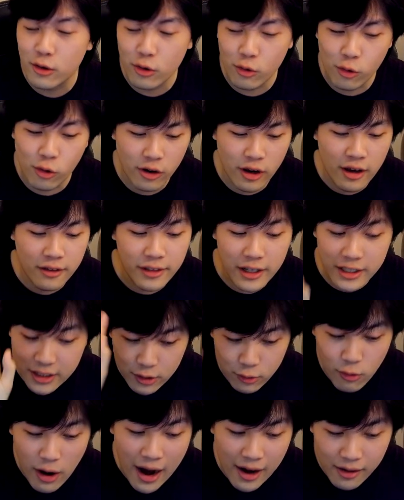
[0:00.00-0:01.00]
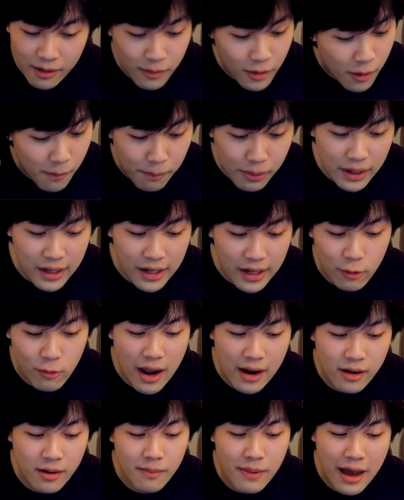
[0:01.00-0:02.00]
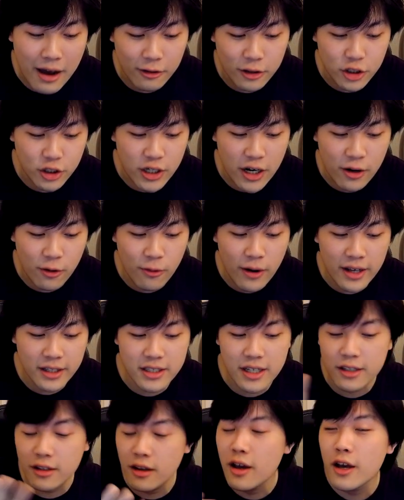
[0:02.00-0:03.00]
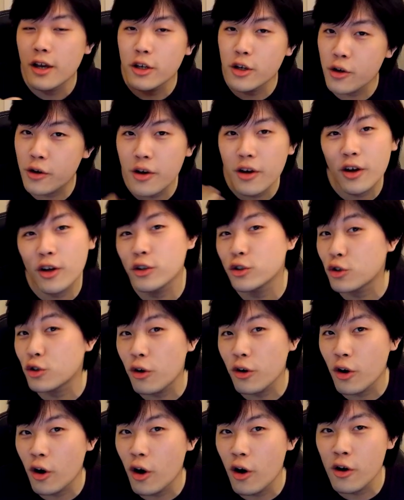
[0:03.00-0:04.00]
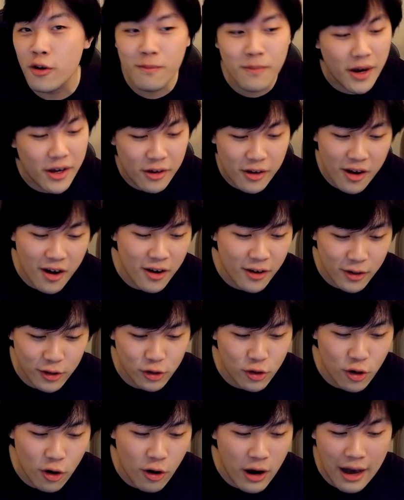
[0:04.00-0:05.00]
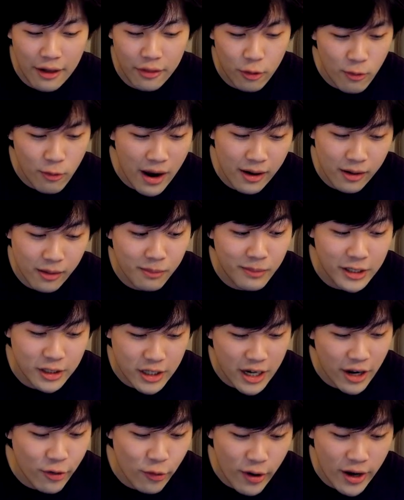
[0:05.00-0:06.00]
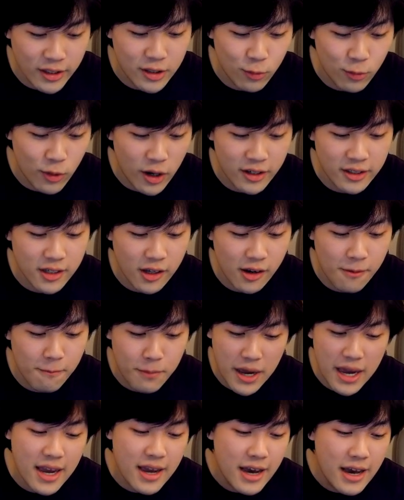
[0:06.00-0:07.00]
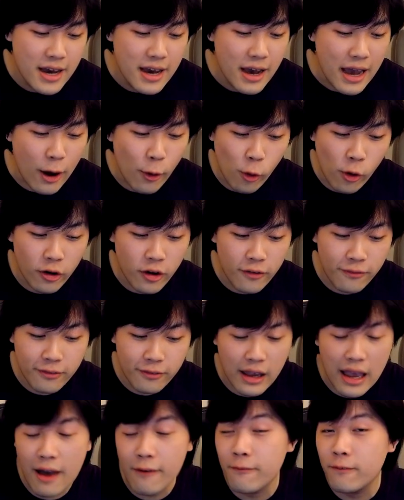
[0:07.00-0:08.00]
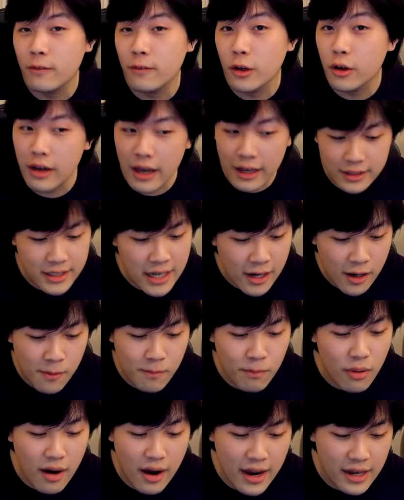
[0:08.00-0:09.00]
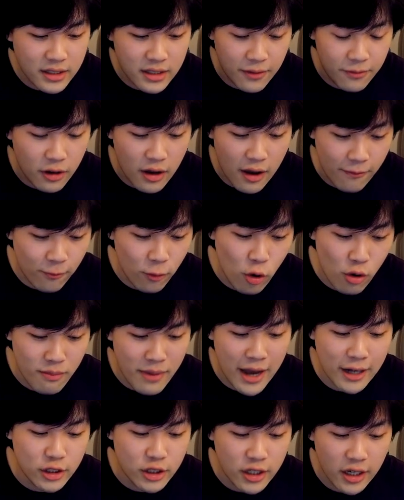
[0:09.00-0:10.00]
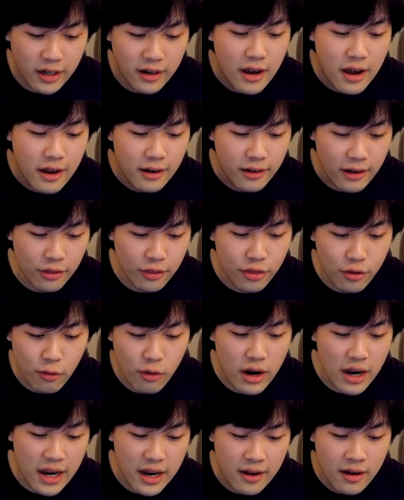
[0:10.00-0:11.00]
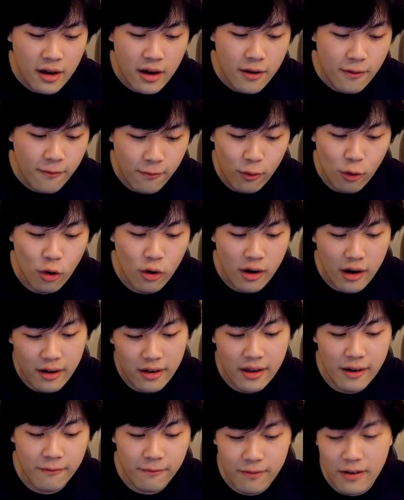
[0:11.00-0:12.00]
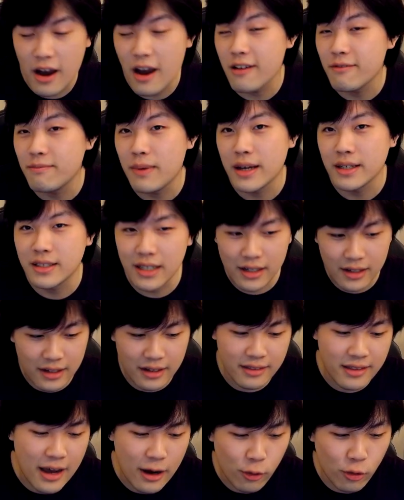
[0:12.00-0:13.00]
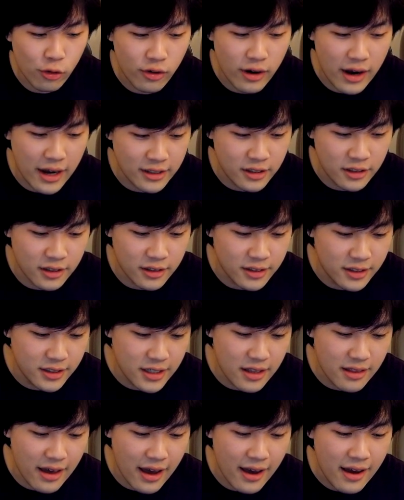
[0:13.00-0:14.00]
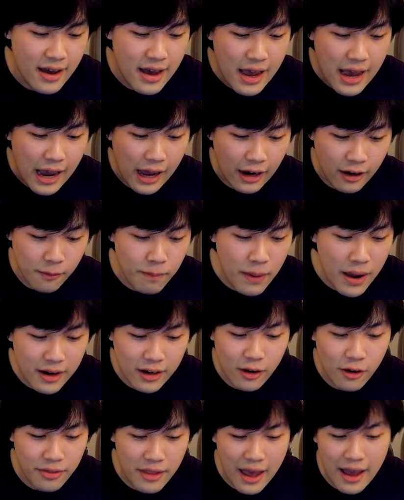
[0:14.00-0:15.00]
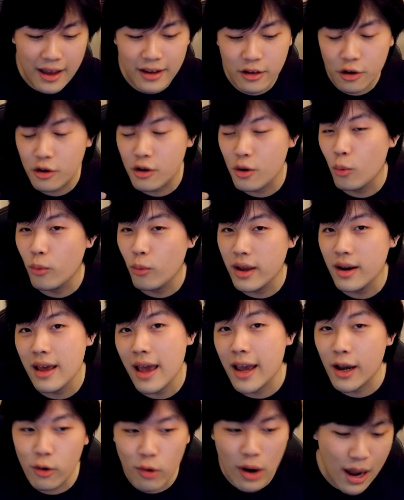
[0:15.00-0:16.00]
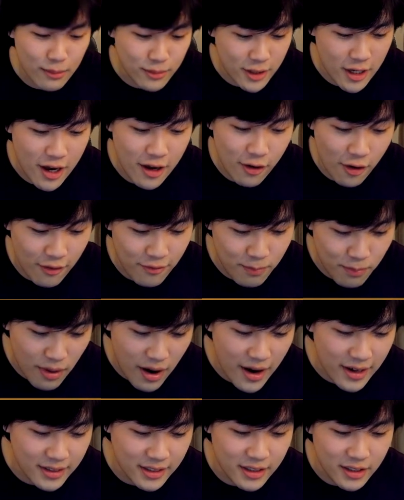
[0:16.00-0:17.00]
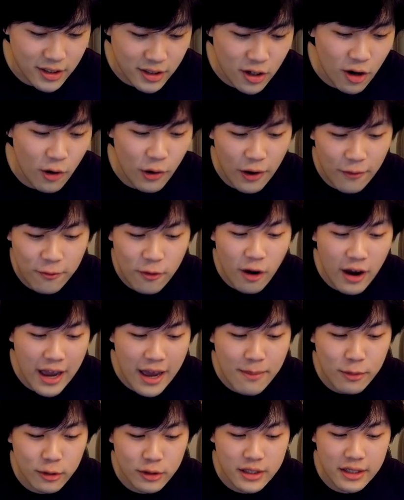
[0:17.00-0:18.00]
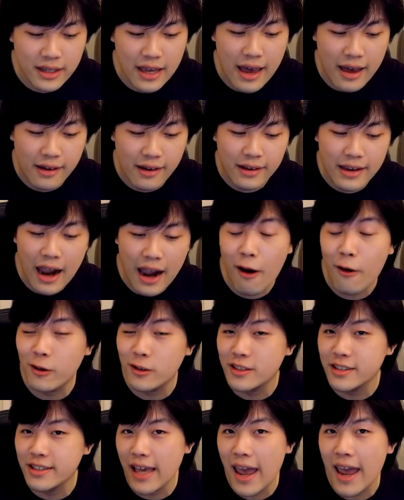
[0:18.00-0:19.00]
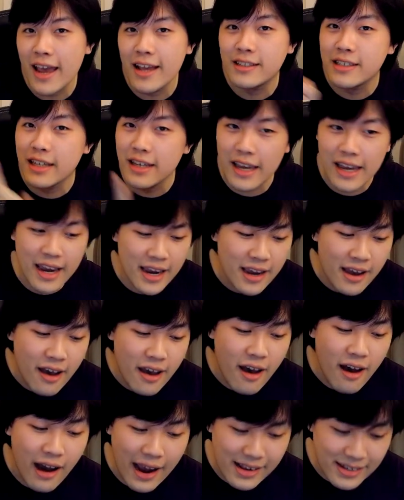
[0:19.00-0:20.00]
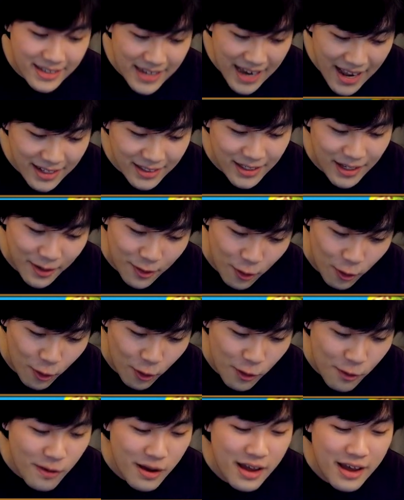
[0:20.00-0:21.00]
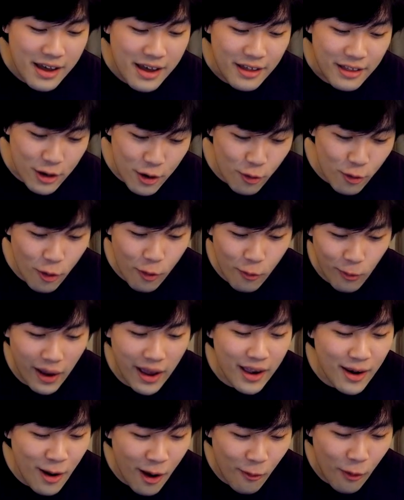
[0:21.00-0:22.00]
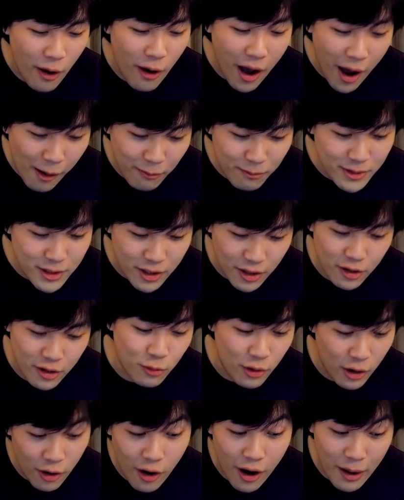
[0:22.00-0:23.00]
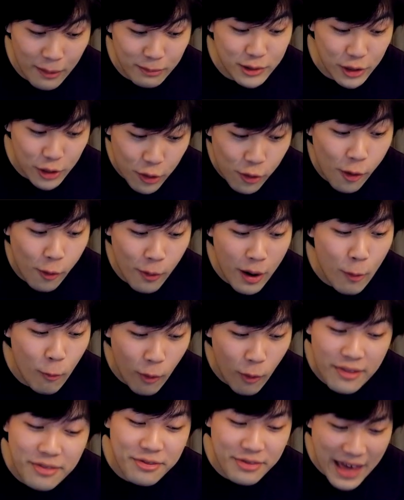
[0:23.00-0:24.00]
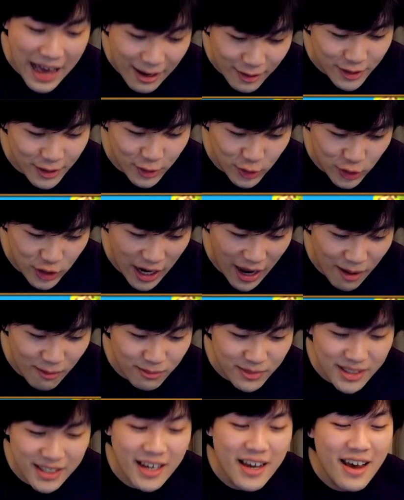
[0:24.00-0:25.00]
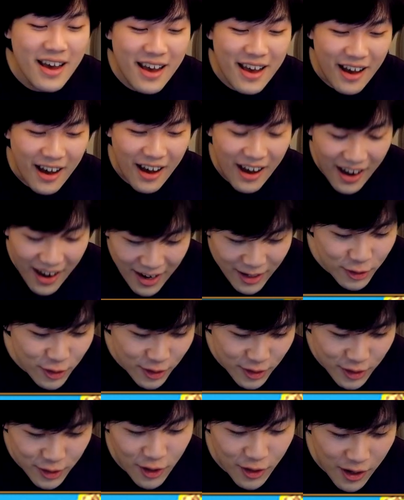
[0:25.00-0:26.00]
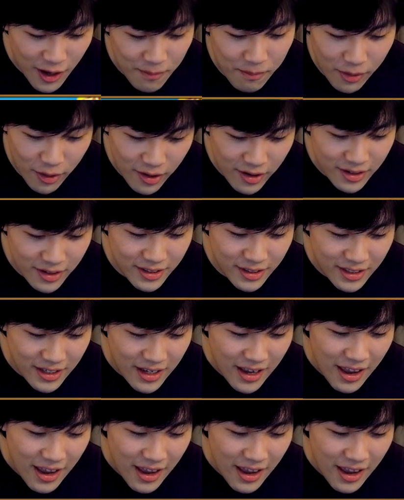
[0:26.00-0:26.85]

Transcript: order, this is random, completely random how it's generated. You can control your own, but you can't control how the randomly generated one is going to be. Or you get second prize if you get 4 matching, then 3, 4, and then 5, basically in that order, as you can see there. And depending on that, you can win a crap ton of prizes. So if you're able to get characters A to E identical, you will win up to, well, not up to, you will win 1000 gems, 100 socket books,